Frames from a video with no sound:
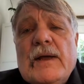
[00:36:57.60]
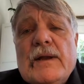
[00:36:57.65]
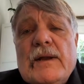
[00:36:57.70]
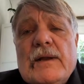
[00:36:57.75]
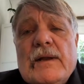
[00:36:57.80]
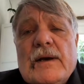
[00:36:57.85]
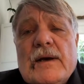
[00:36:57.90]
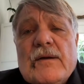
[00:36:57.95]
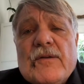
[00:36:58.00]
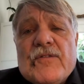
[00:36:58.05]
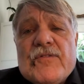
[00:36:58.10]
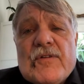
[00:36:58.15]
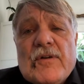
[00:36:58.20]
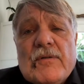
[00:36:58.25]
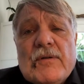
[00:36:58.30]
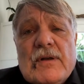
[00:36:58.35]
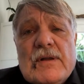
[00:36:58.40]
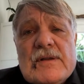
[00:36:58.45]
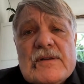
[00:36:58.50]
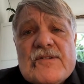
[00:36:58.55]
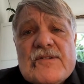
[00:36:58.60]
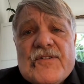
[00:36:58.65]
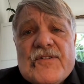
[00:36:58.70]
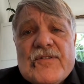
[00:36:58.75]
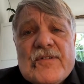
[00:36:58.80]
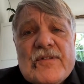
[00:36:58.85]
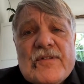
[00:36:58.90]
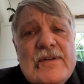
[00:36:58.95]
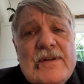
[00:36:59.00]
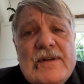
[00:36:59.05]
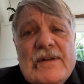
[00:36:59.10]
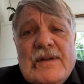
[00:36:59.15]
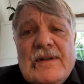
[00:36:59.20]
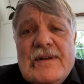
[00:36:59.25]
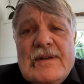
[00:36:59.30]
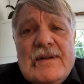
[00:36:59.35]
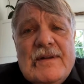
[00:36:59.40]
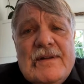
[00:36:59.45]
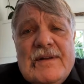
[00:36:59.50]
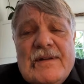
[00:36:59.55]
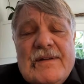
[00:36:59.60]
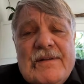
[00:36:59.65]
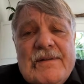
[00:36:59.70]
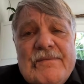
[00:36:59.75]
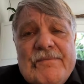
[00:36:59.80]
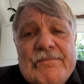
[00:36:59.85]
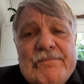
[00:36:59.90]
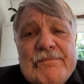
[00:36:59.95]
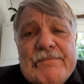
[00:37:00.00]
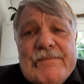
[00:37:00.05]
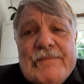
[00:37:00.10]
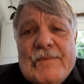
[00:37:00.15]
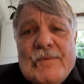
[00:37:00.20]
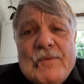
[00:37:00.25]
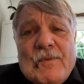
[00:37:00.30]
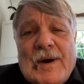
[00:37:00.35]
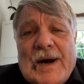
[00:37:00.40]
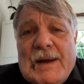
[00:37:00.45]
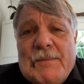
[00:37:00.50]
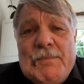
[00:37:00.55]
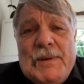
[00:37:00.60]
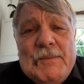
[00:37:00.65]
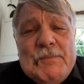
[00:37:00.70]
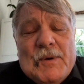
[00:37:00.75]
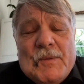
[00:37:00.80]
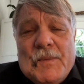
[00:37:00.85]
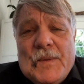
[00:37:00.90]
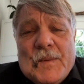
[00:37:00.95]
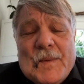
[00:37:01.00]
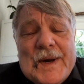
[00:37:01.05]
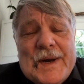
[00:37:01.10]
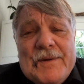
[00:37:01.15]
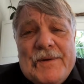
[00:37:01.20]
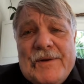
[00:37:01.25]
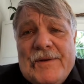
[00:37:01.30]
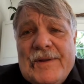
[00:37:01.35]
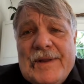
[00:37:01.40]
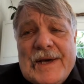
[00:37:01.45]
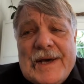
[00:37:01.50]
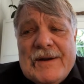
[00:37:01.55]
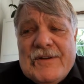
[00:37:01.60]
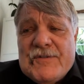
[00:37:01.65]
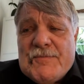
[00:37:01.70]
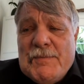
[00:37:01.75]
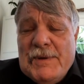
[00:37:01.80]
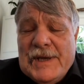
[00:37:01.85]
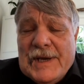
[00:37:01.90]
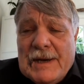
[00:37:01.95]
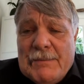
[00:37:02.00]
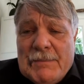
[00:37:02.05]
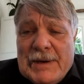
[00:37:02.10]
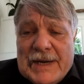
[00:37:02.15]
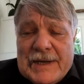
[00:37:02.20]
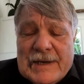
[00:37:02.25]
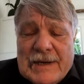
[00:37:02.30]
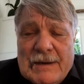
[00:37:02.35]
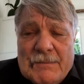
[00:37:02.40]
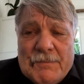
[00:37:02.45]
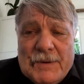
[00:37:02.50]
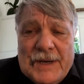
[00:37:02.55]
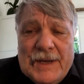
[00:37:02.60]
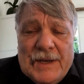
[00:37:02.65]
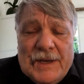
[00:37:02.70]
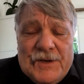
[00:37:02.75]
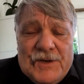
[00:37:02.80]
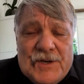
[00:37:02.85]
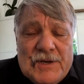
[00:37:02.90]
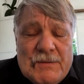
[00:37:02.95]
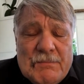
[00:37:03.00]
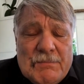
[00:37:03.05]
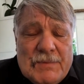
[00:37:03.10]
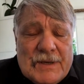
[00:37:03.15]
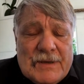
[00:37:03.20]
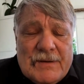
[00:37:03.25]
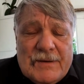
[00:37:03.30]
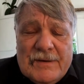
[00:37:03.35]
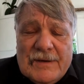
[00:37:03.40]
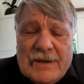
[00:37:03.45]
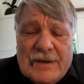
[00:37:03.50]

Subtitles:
And so it's just why people would want to do that is beyond my comprehension. But,